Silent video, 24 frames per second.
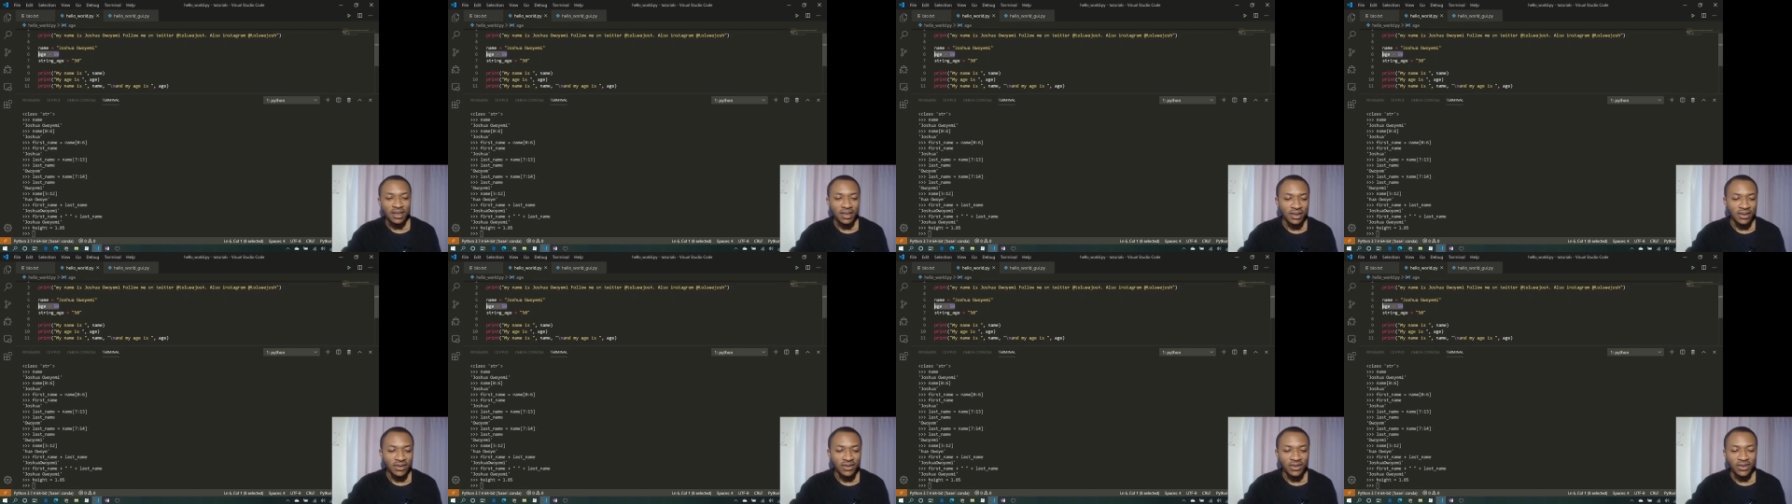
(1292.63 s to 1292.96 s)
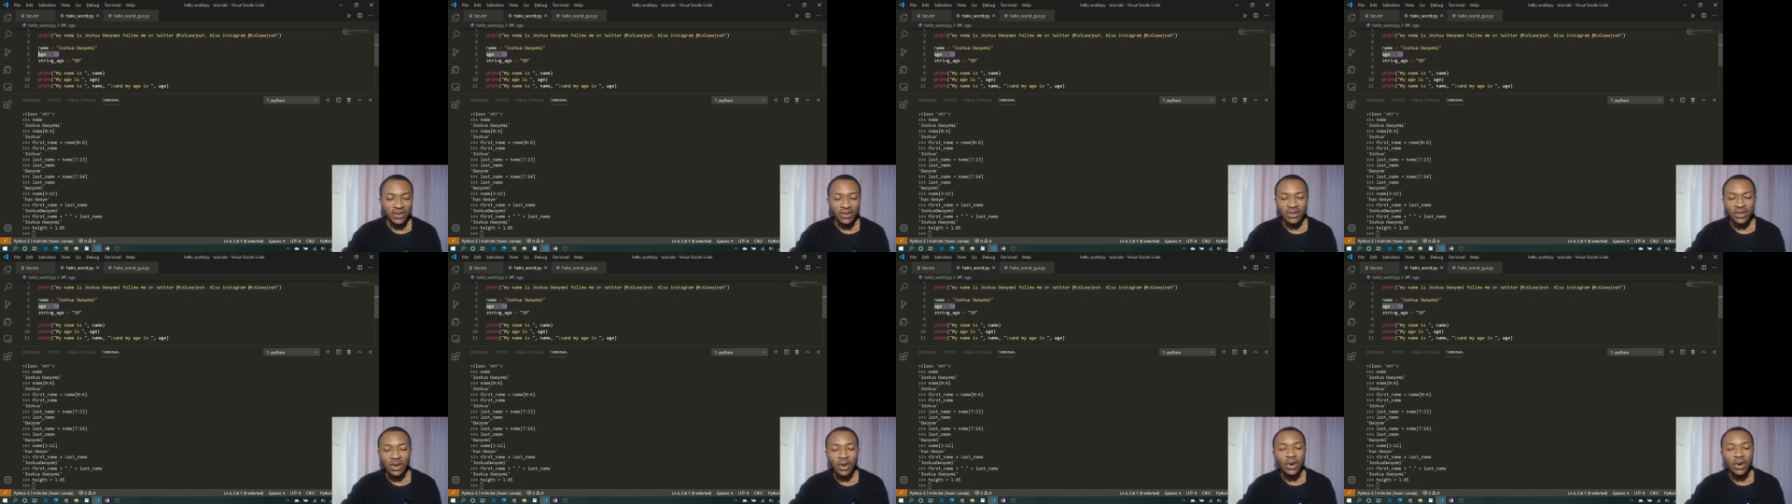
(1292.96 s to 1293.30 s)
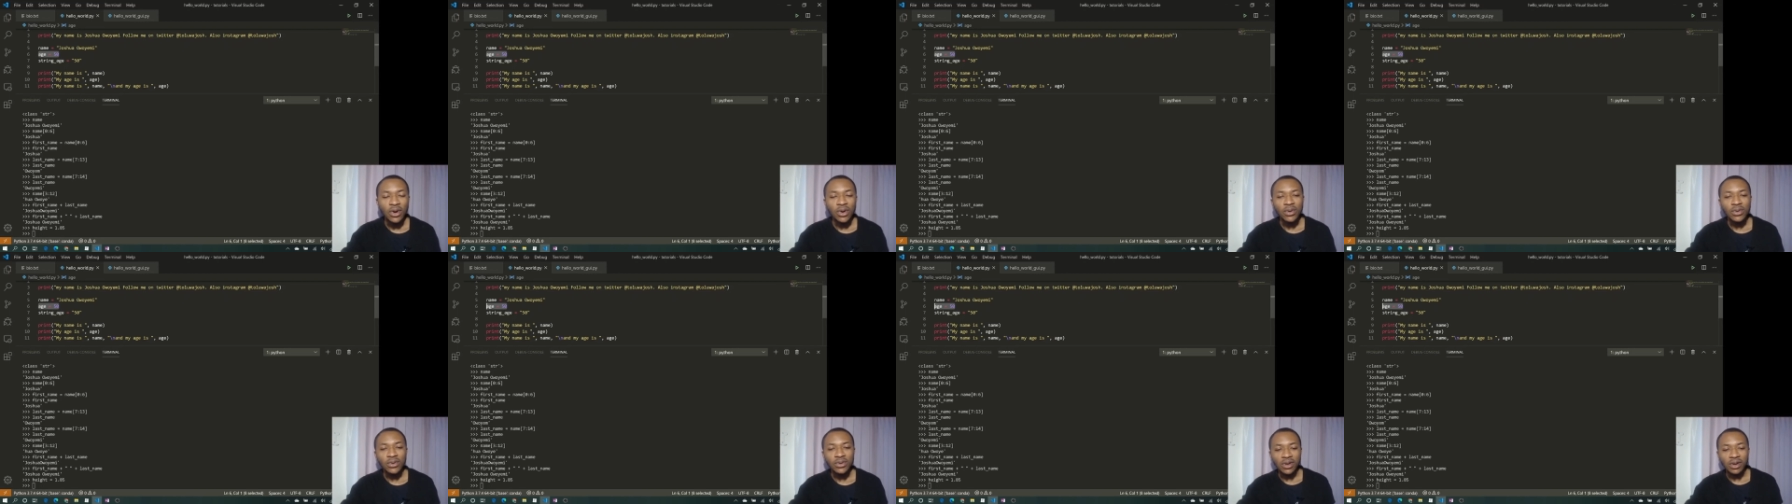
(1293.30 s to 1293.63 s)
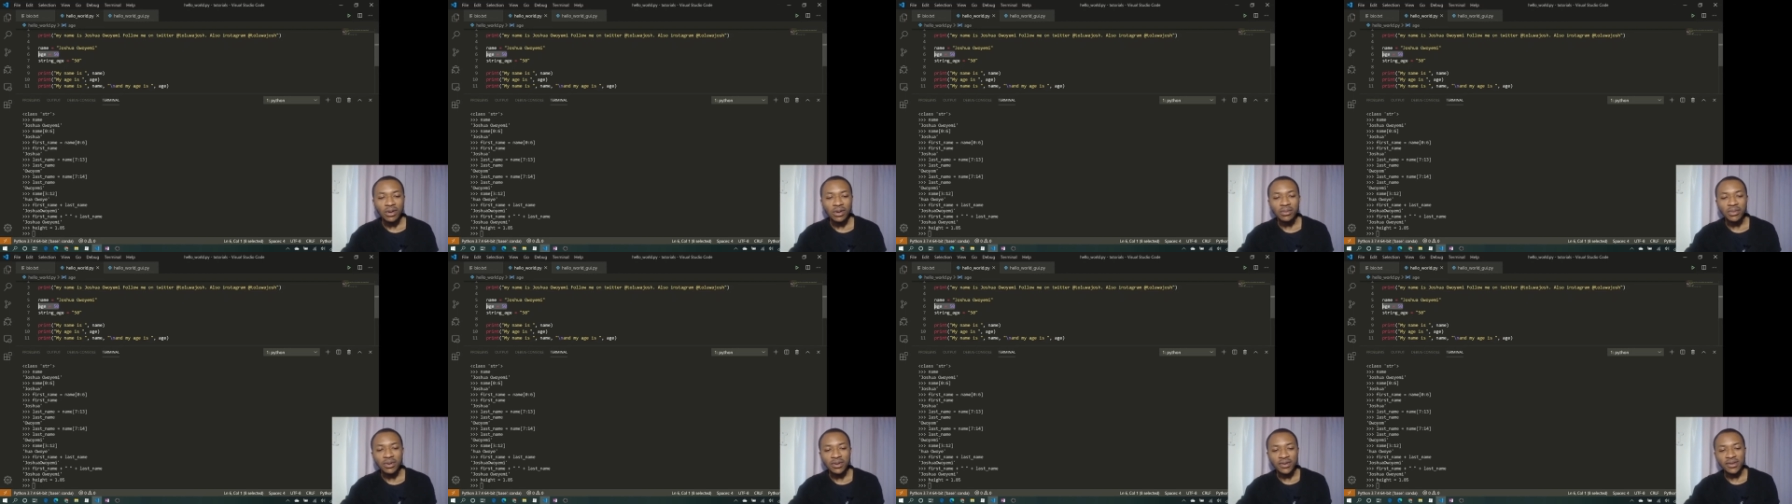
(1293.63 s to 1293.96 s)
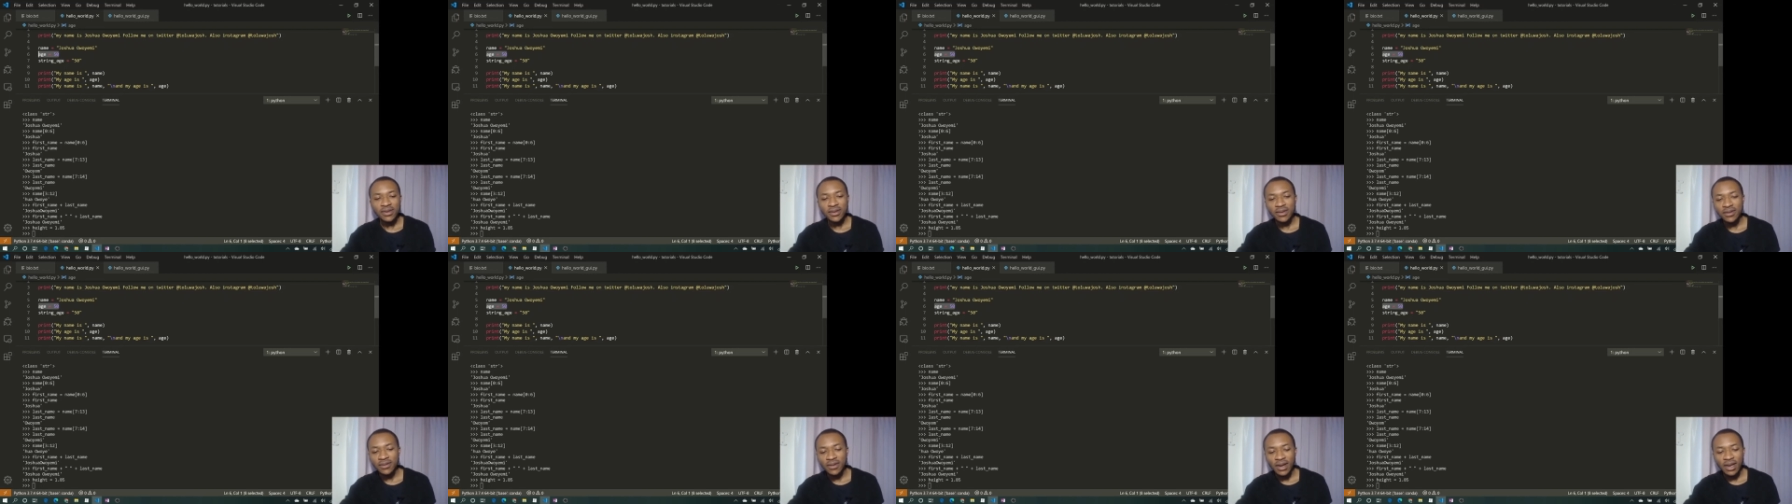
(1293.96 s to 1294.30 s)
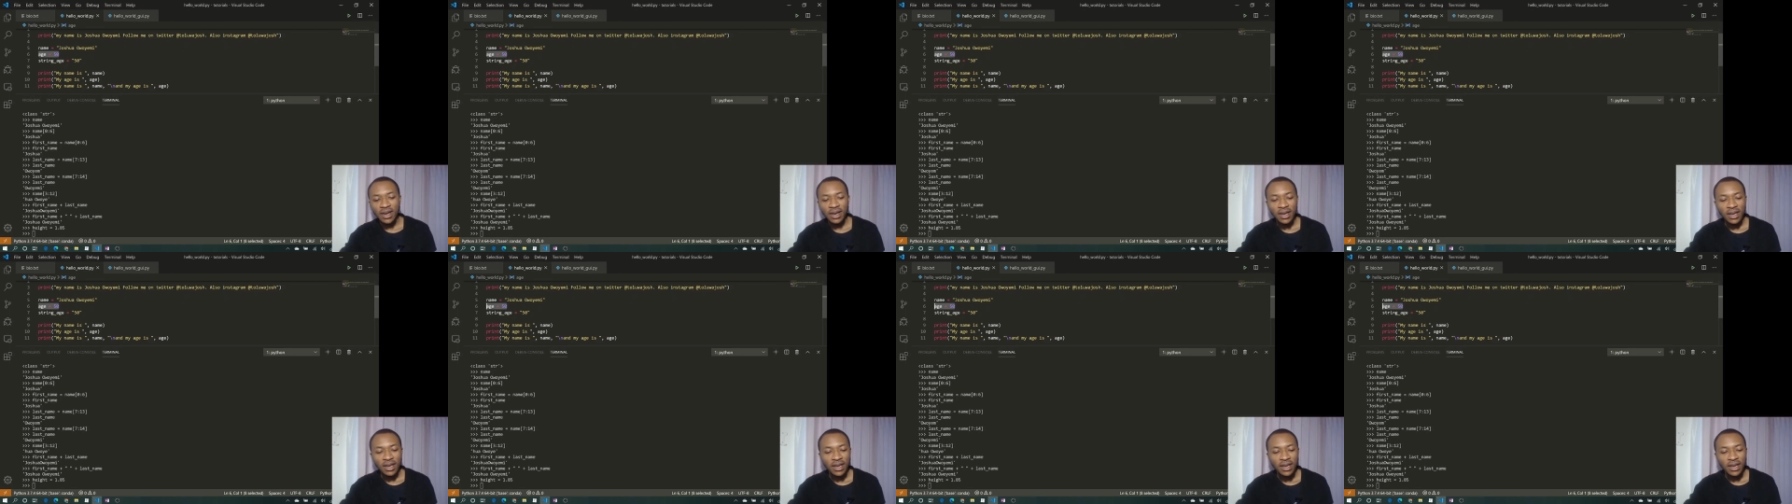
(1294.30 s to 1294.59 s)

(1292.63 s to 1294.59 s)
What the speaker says: is just whole numbers, right?